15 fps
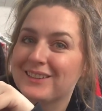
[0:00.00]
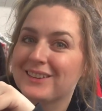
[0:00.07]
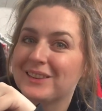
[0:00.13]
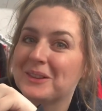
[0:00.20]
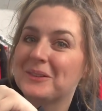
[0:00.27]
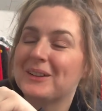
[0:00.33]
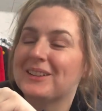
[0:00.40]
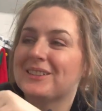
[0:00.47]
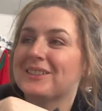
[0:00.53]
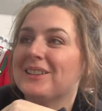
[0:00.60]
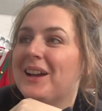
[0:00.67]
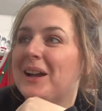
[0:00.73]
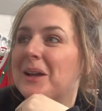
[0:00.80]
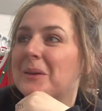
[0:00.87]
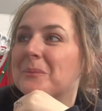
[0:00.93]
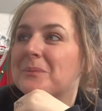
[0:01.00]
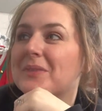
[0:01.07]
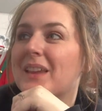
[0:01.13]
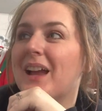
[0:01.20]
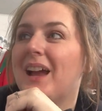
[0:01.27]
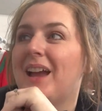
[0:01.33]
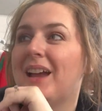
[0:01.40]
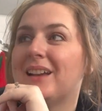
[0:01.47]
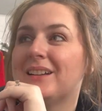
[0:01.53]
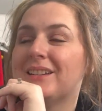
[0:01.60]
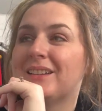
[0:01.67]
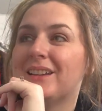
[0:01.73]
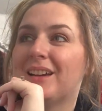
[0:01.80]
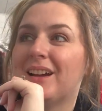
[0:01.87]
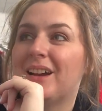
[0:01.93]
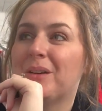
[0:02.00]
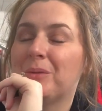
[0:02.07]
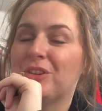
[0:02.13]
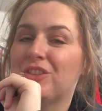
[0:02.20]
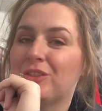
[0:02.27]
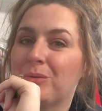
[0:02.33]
in the wintertime, and we just